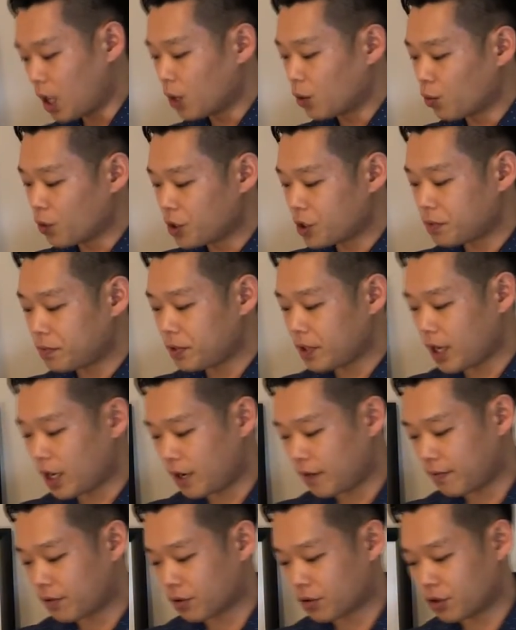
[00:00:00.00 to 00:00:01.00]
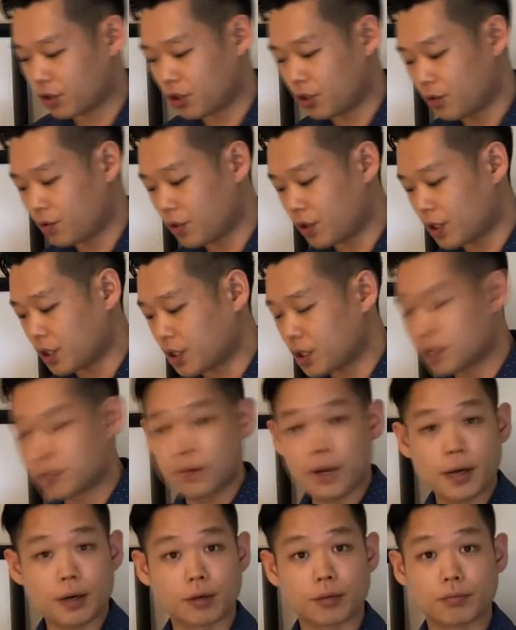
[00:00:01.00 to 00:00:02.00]
Which behavior do you think is
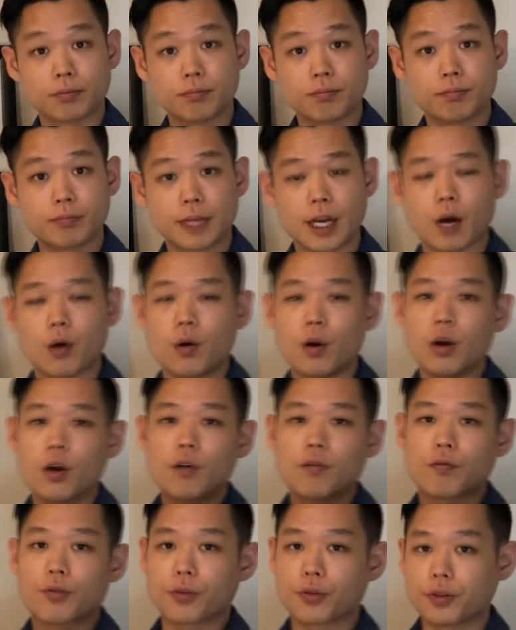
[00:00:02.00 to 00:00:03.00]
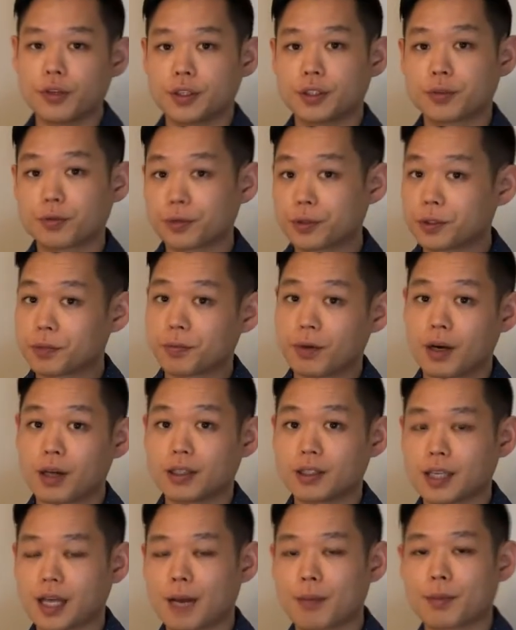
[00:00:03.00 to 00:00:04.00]
better? Now, for this
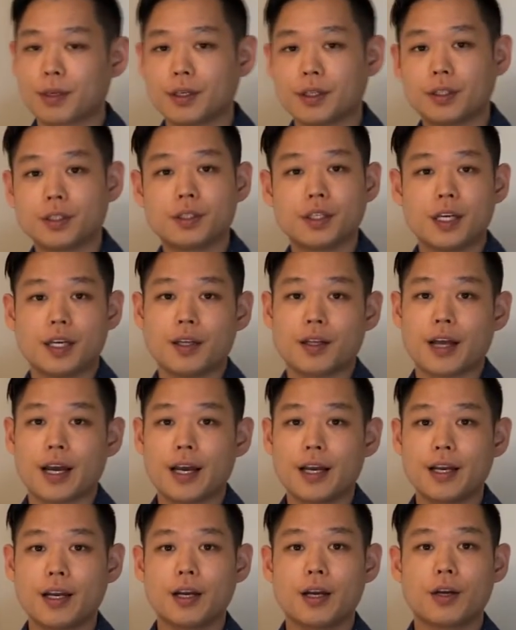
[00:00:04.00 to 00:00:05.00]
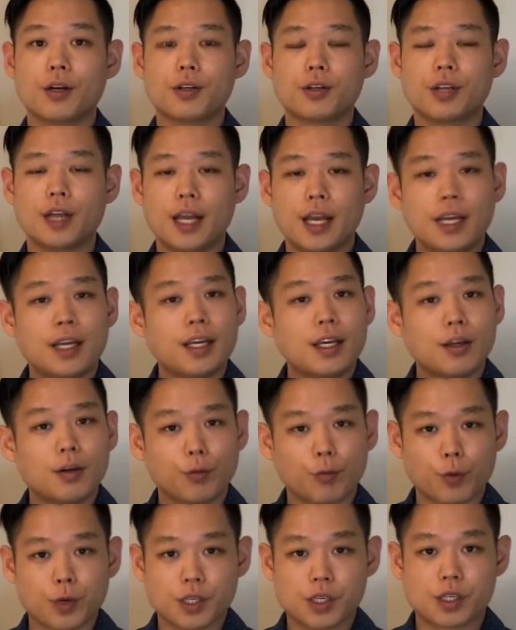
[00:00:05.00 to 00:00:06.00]
response, I'm going to say that
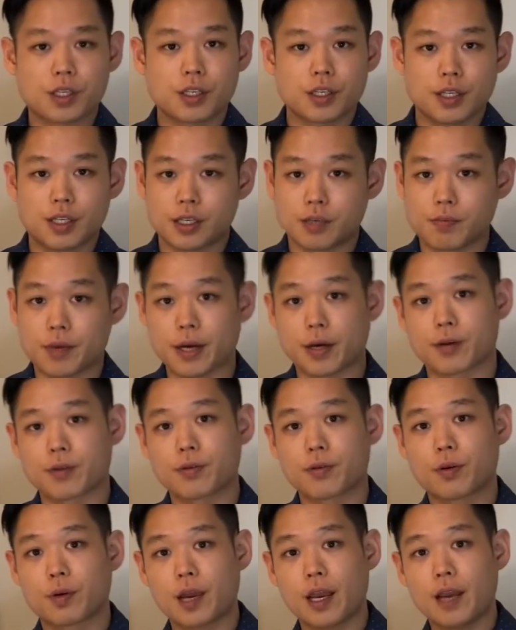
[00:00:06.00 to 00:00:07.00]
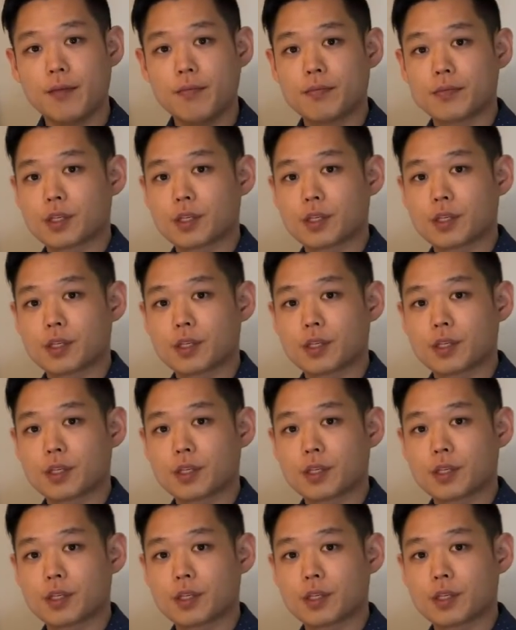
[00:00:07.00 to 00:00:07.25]
taking risks is better, okay?